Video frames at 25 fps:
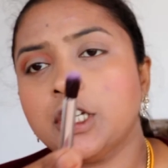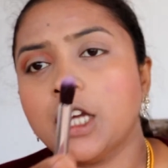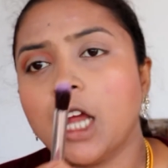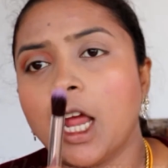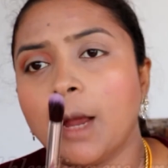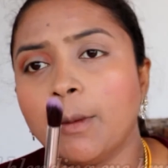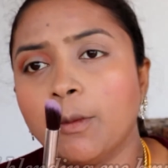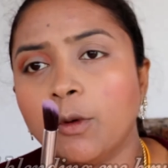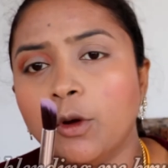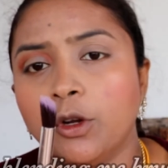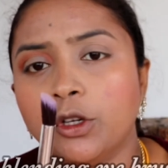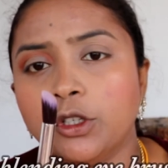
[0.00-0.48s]

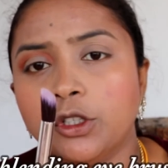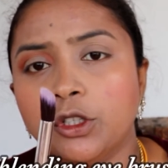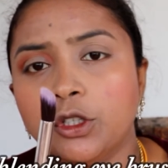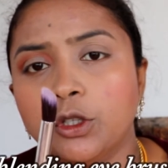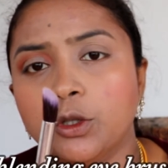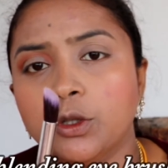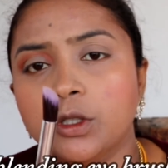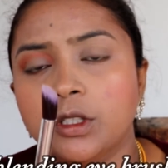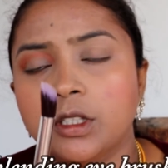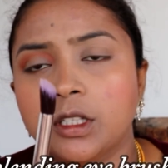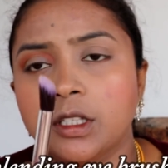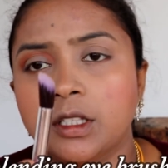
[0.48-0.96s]
I'm going to
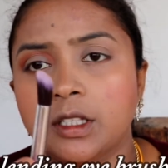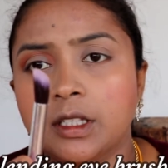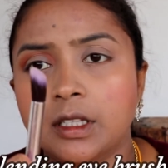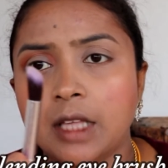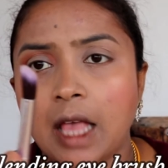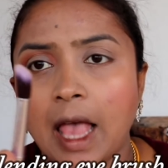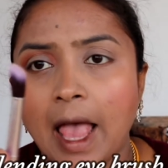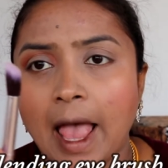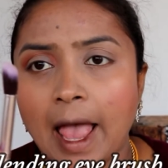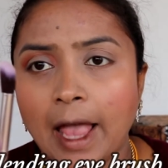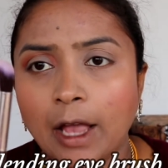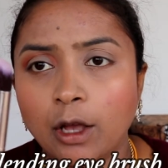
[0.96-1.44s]
use
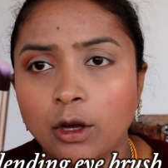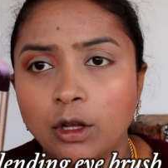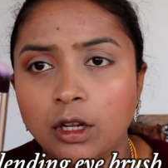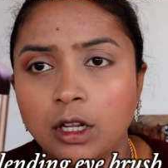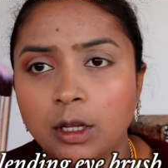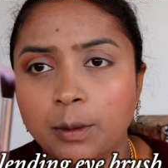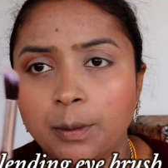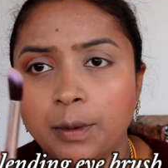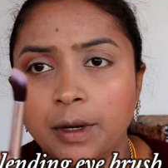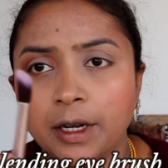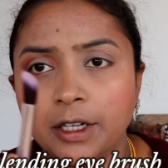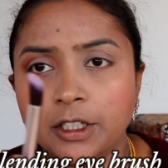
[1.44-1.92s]
this
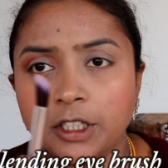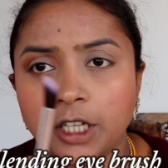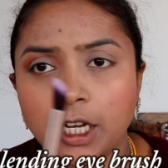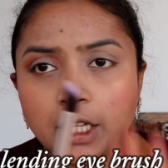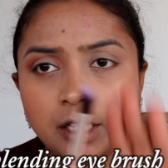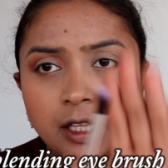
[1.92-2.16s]
angular brush.